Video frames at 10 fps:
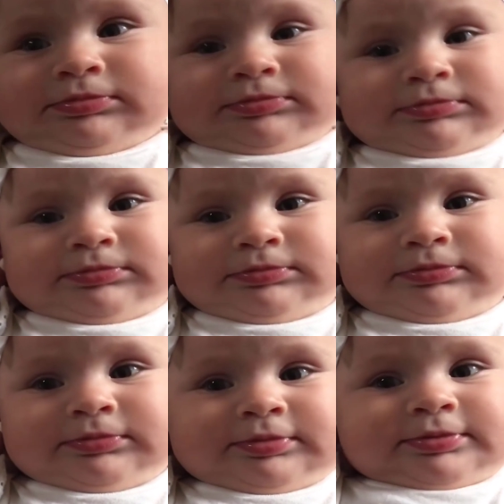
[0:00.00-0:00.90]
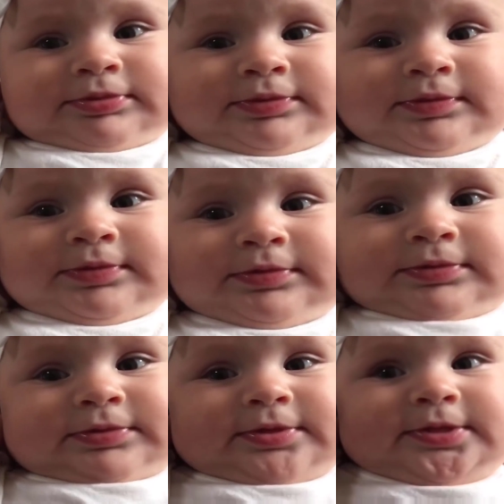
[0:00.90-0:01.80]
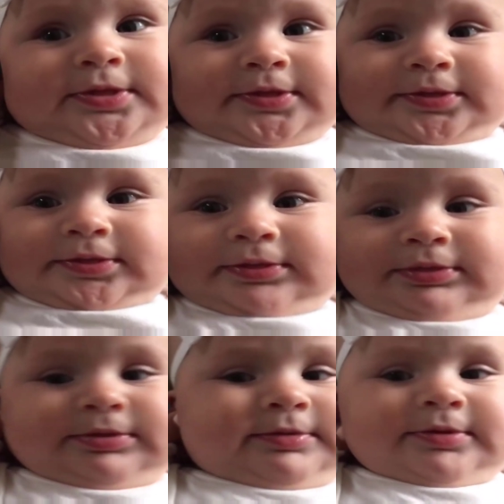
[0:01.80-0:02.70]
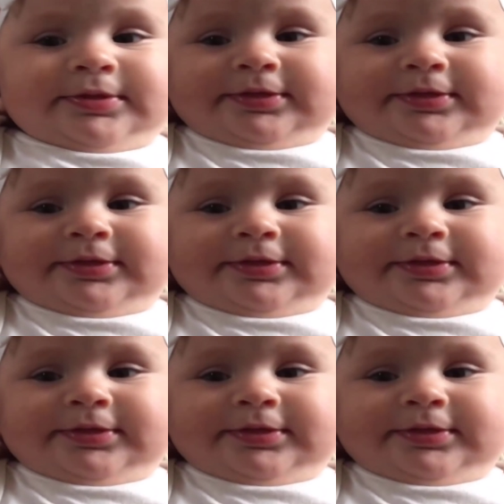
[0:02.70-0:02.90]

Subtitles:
[no speech]